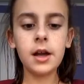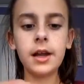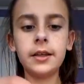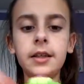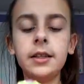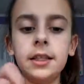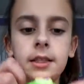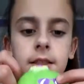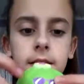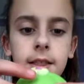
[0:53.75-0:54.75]
I got
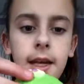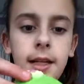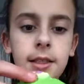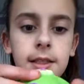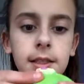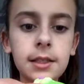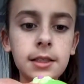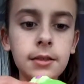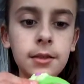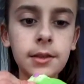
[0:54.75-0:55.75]
this
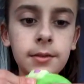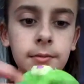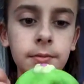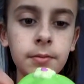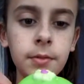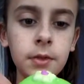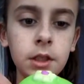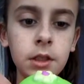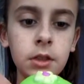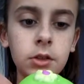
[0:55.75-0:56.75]
cactus
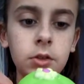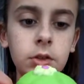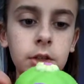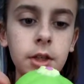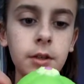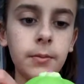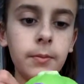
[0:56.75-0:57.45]
squishy.